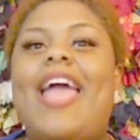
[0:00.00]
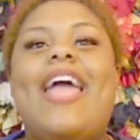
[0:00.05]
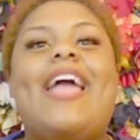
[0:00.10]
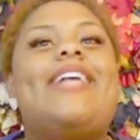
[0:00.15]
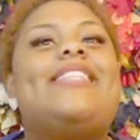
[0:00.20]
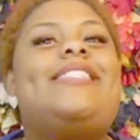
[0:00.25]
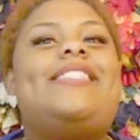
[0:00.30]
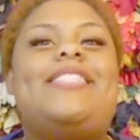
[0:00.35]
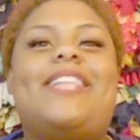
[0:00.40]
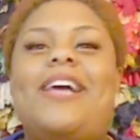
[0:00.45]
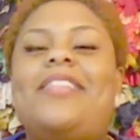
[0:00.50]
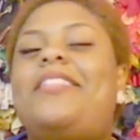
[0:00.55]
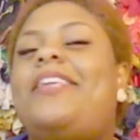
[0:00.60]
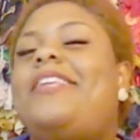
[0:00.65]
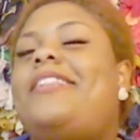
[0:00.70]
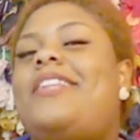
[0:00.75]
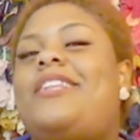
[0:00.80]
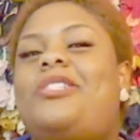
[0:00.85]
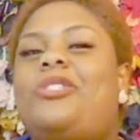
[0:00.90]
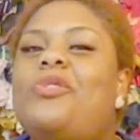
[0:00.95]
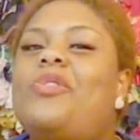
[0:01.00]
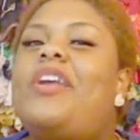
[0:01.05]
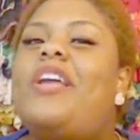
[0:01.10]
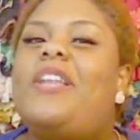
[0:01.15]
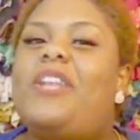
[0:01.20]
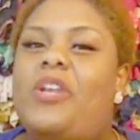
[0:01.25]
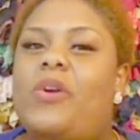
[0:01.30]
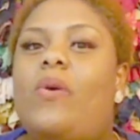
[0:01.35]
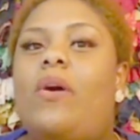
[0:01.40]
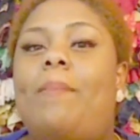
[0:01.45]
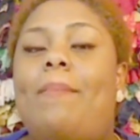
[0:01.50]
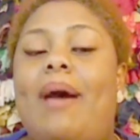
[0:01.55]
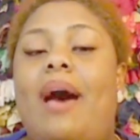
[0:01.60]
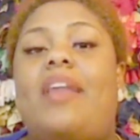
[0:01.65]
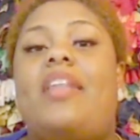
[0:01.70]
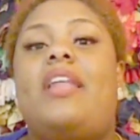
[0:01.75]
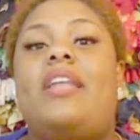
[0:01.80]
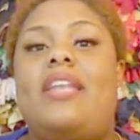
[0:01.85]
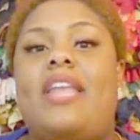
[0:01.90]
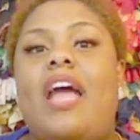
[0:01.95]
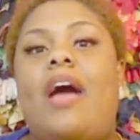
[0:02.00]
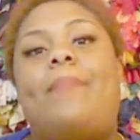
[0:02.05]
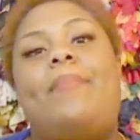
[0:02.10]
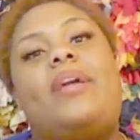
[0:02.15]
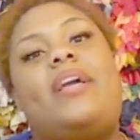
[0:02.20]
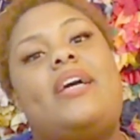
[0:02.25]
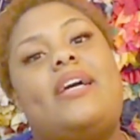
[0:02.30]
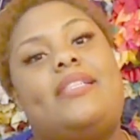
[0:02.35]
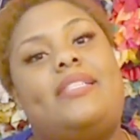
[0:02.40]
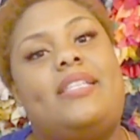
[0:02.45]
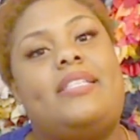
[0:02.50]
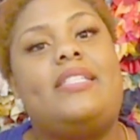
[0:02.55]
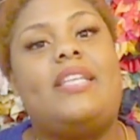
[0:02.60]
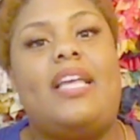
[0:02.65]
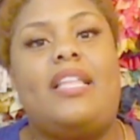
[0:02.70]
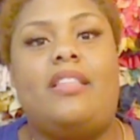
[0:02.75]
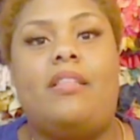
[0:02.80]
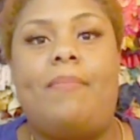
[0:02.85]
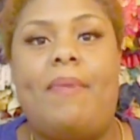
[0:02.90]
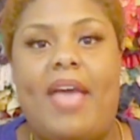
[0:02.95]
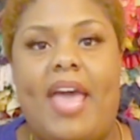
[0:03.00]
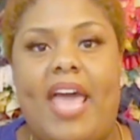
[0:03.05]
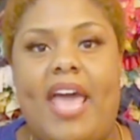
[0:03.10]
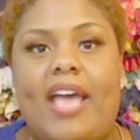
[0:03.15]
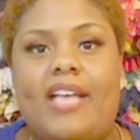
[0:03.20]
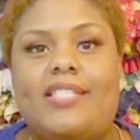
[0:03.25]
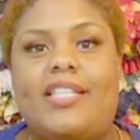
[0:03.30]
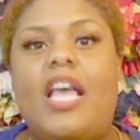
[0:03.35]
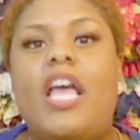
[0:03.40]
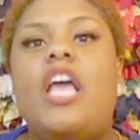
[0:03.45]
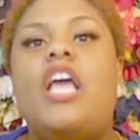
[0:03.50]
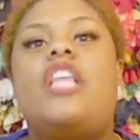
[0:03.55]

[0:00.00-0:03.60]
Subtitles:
It's nothing that you can do about it now because it's in the past.